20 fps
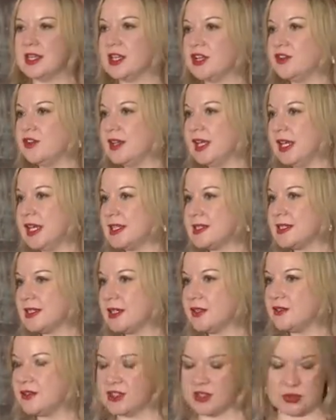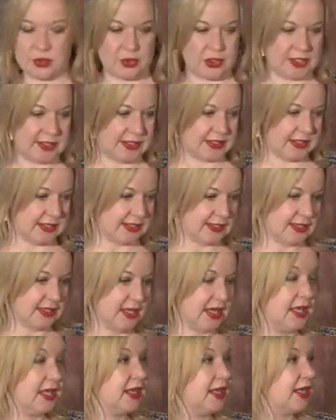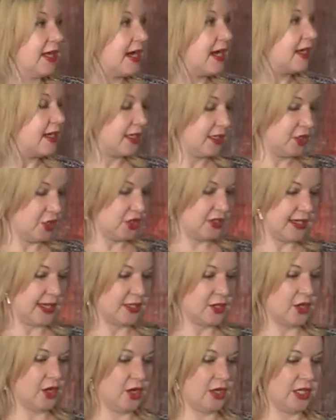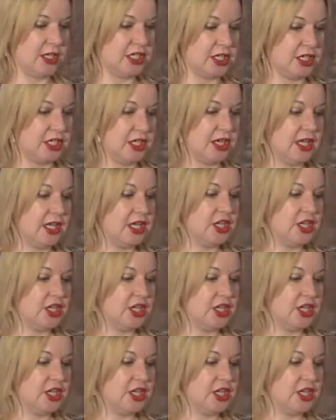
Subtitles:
creating resources, learning new technology,